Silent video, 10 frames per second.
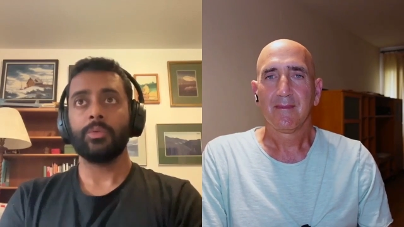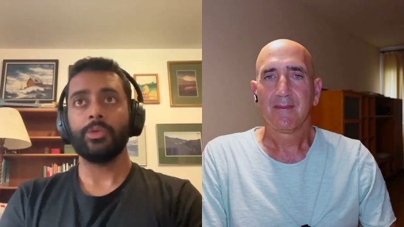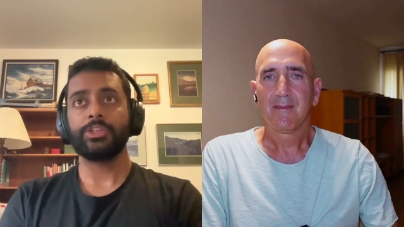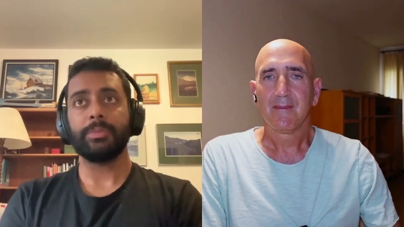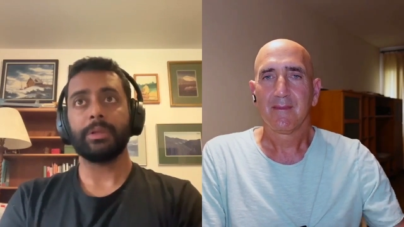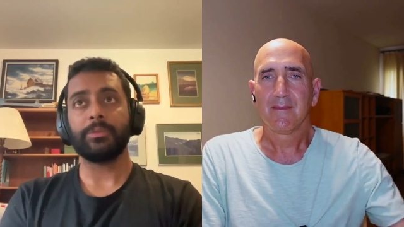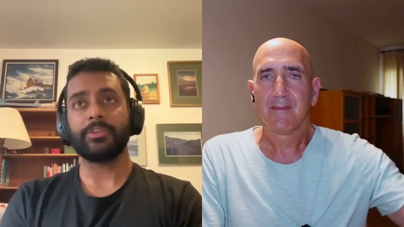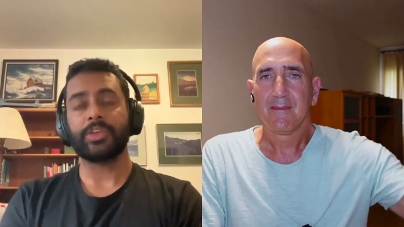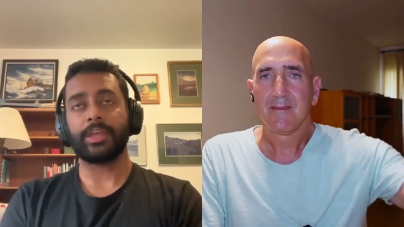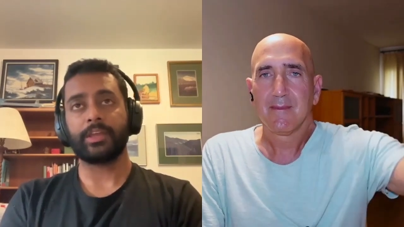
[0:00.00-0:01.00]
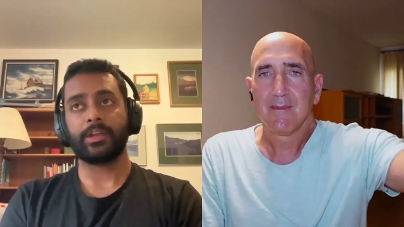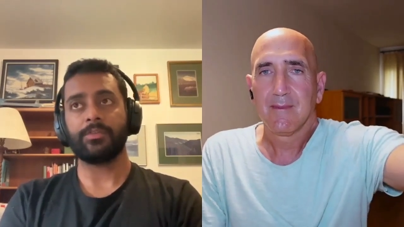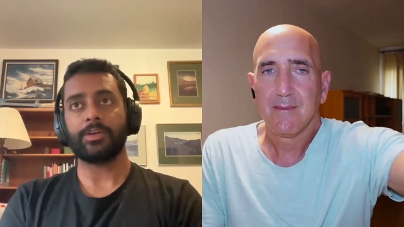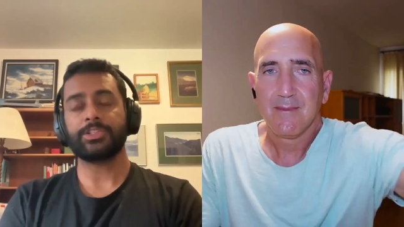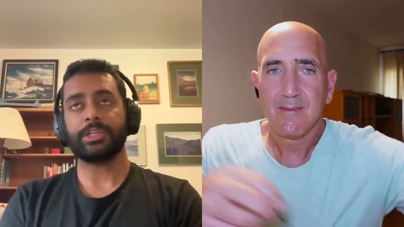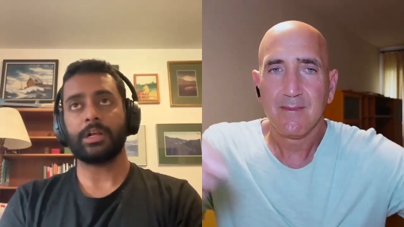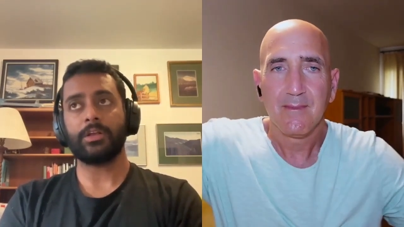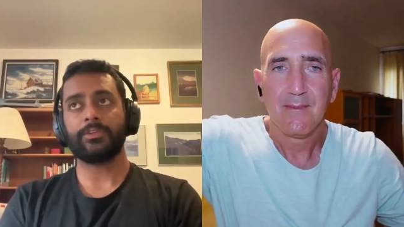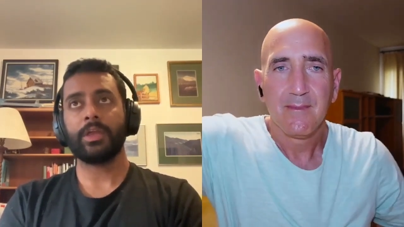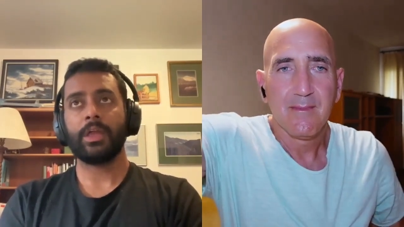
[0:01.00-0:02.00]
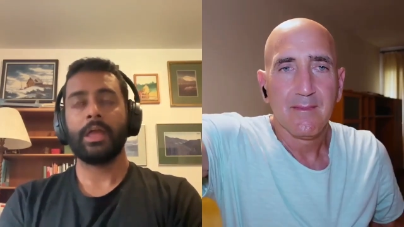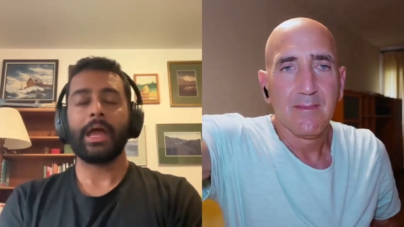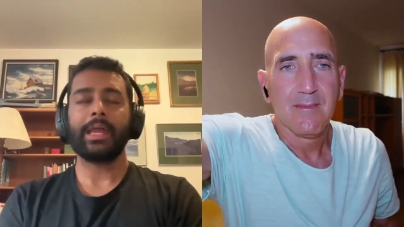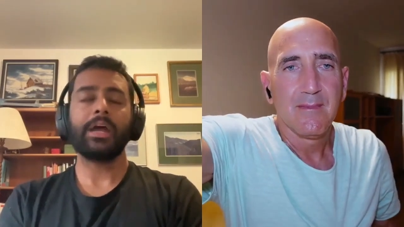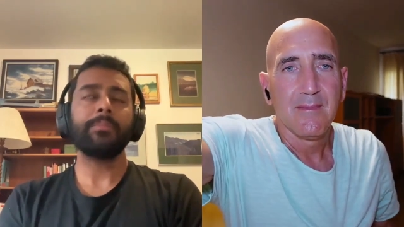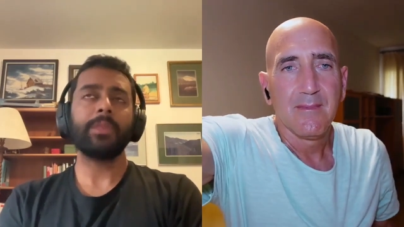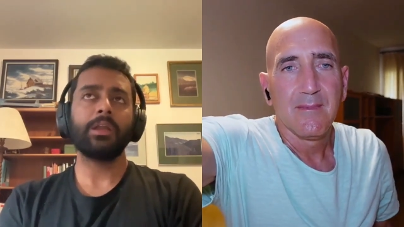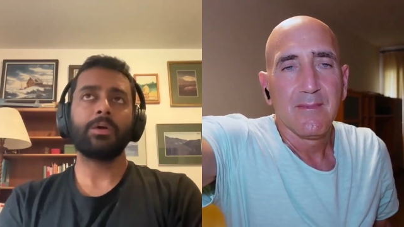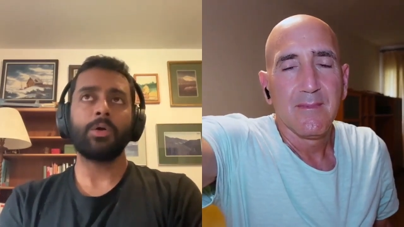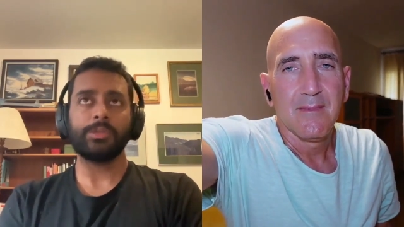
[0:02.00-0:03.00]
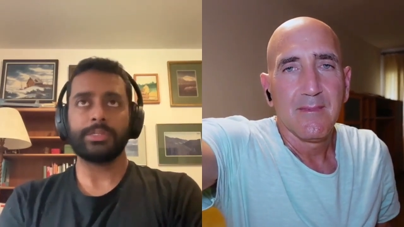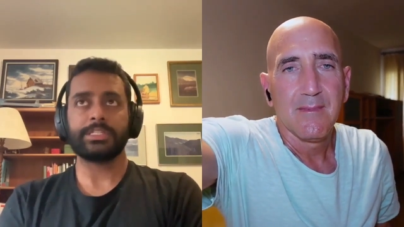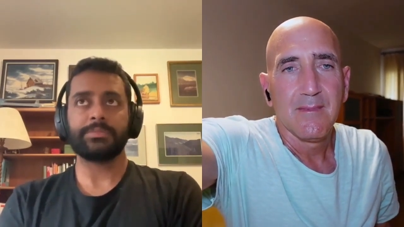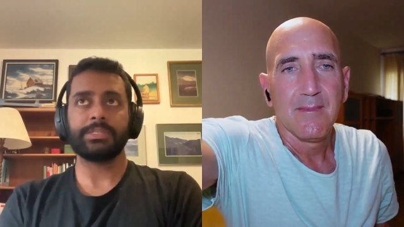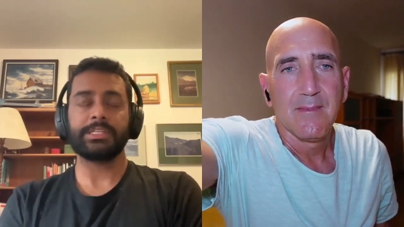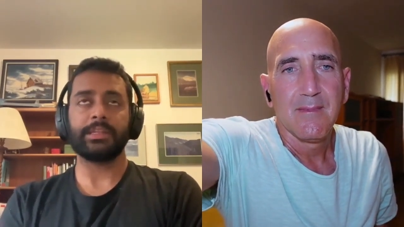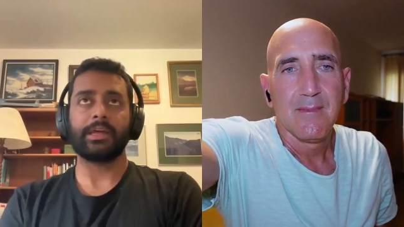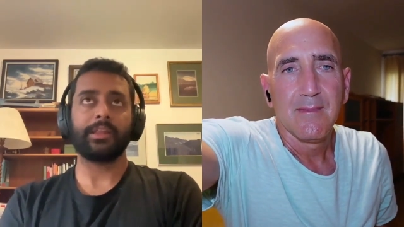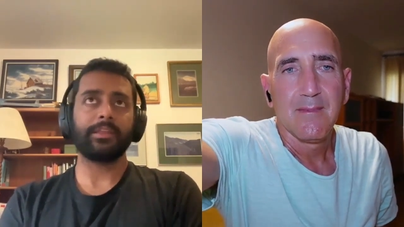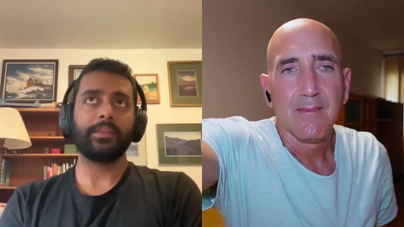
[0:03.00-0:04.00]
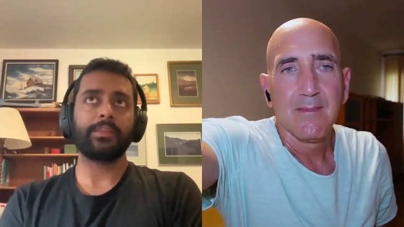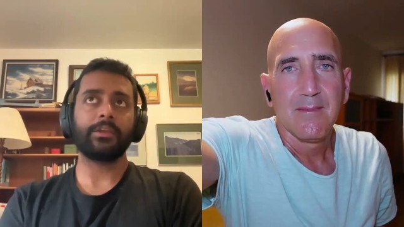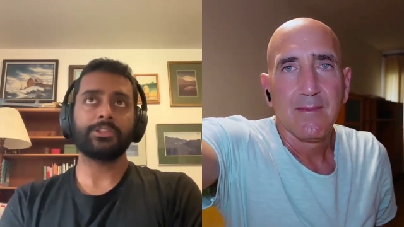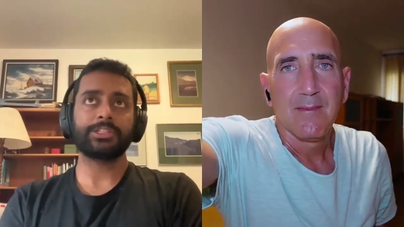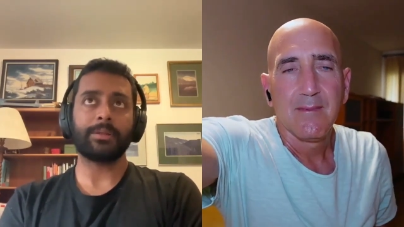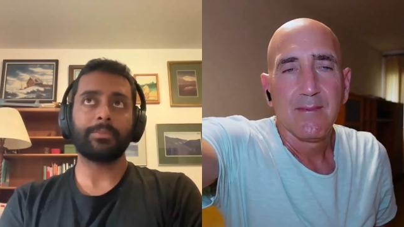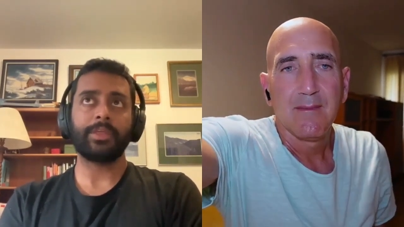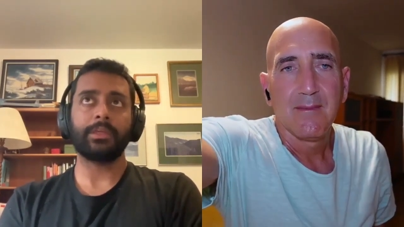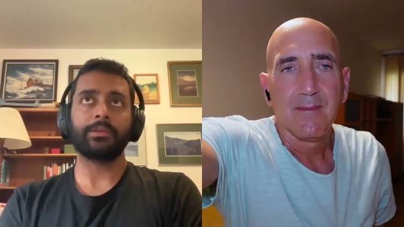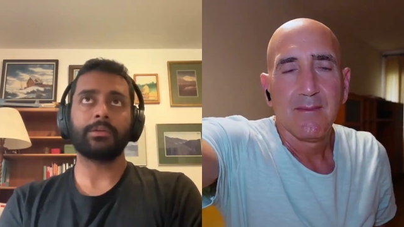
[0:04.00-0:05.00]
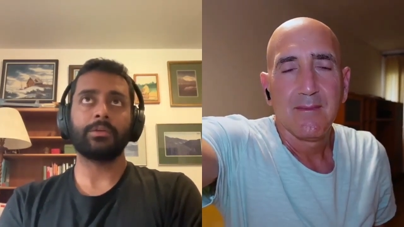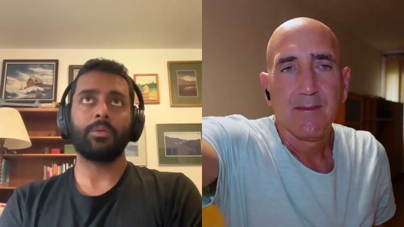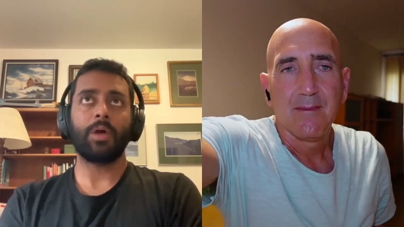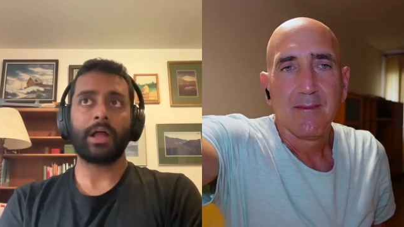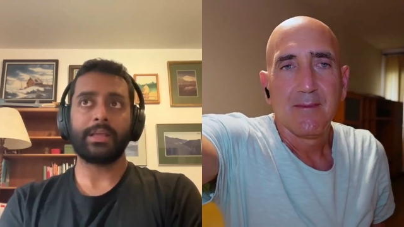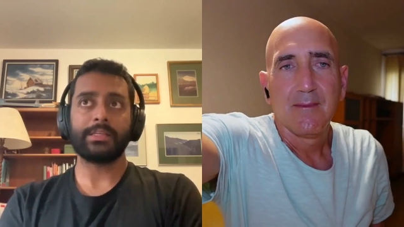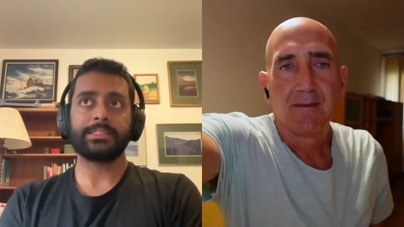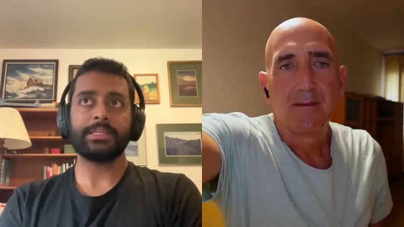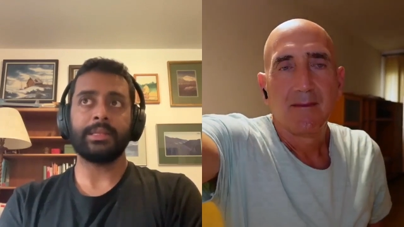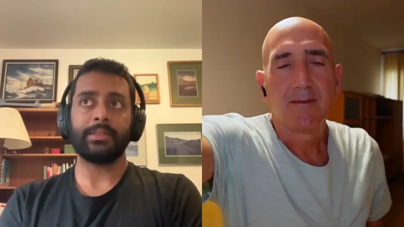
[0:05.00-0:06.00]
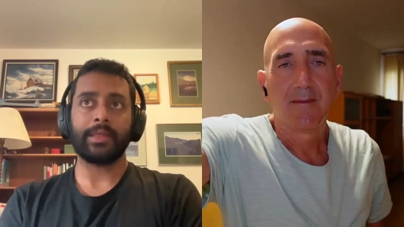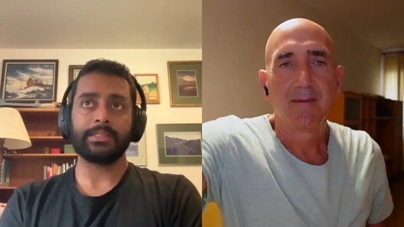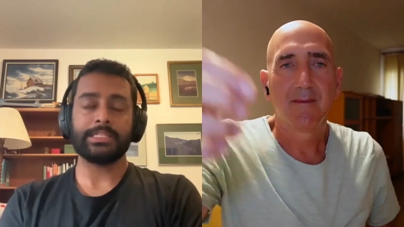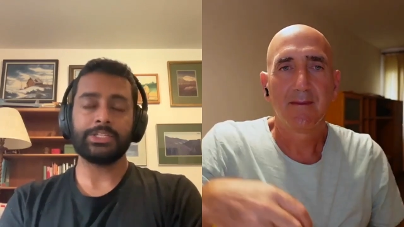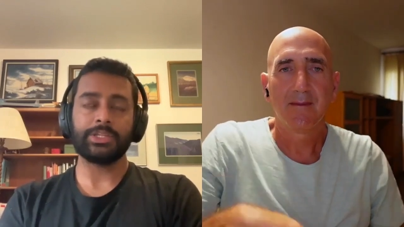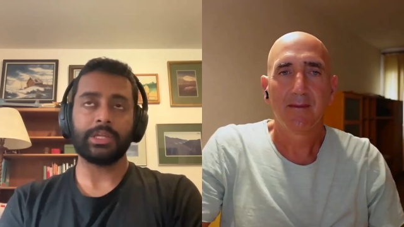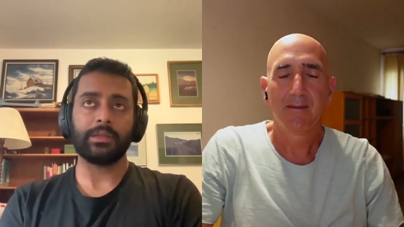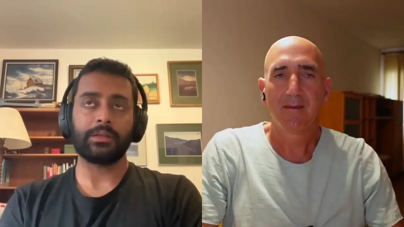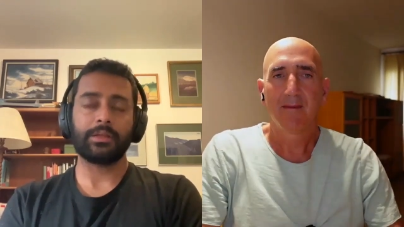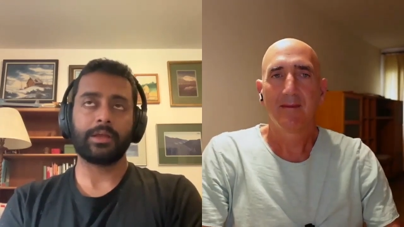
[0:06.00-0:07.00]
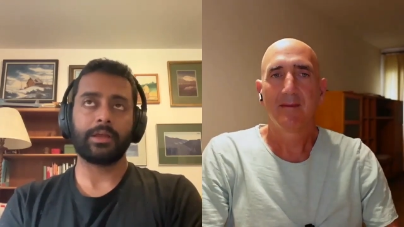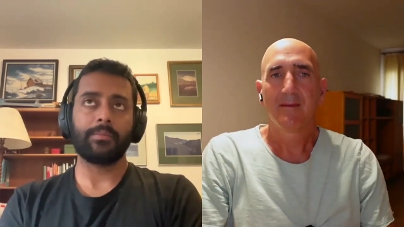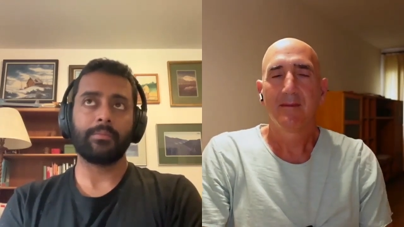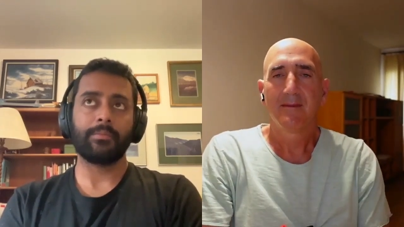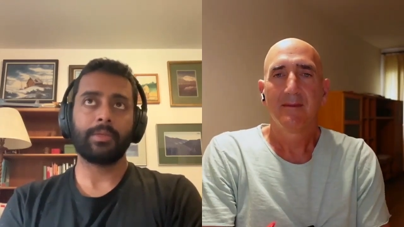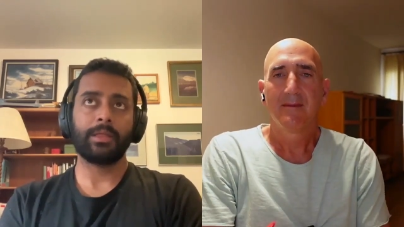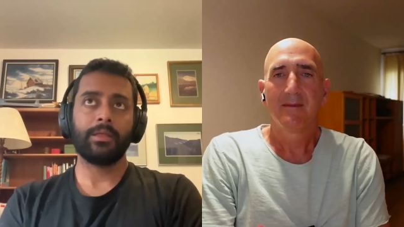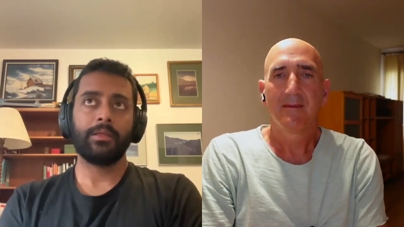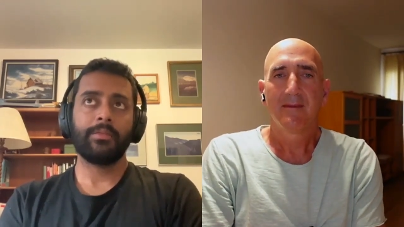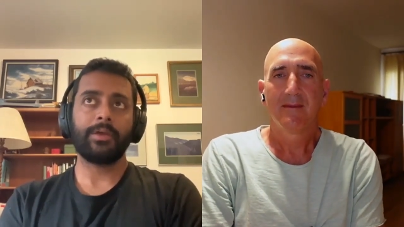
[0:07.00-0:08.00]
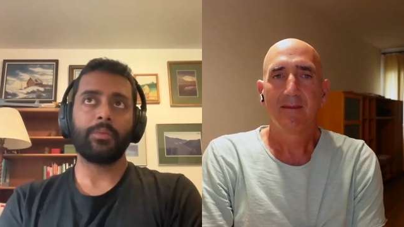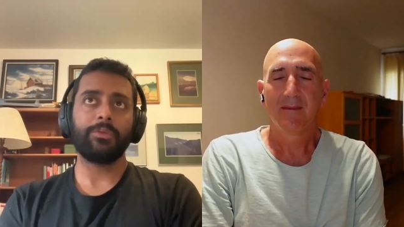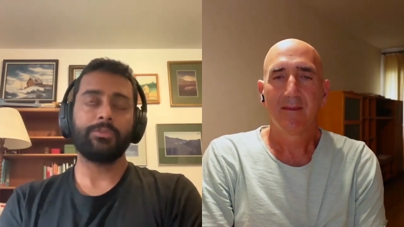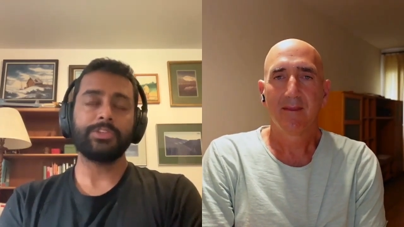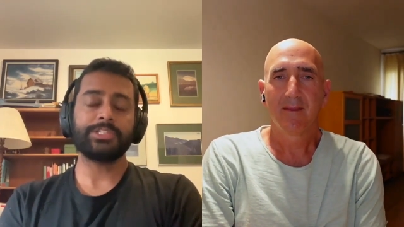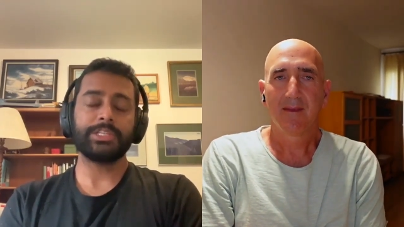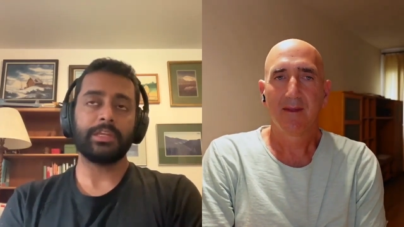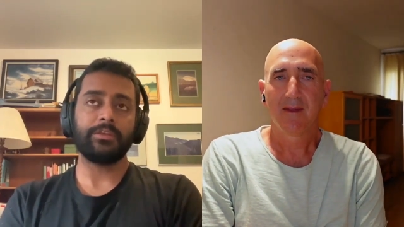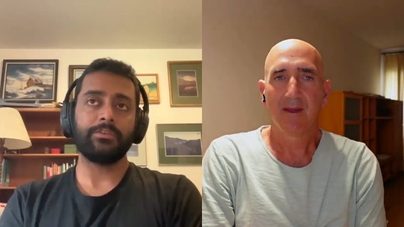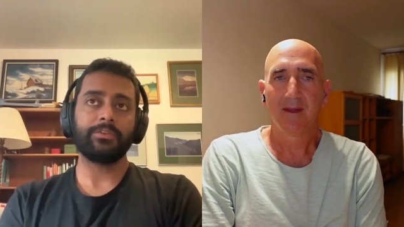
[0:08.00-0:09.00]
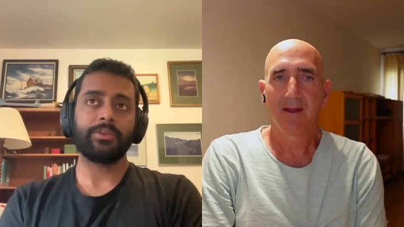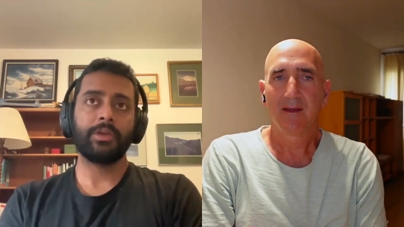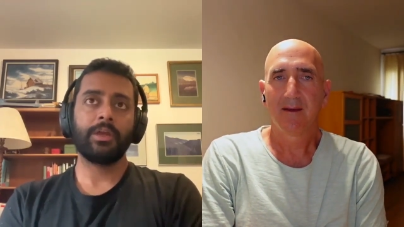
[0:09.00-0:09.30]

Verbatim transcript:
Speaker 1: we should be able to take care of ourselves. And I'm not wholly dismissing that. I think there's something wise in that teaching um, that we've received.